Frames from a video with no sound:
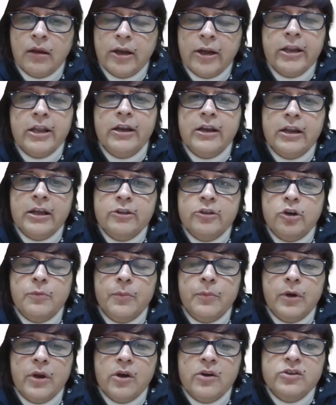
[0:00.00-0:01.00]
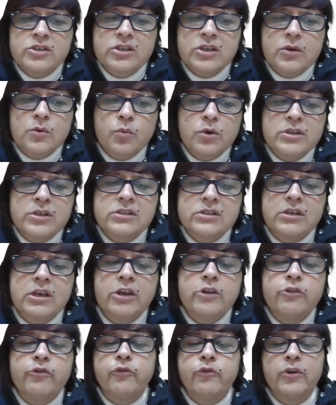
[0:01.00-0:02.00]
Indian anthropology was
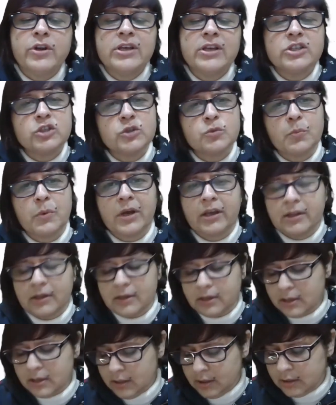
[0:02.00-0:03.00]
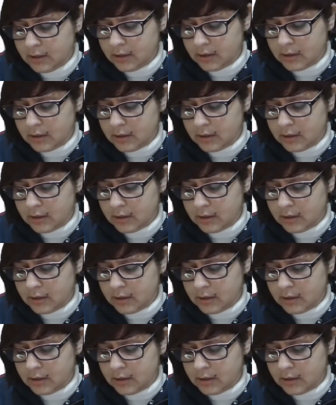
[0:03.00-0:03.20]
influenced by the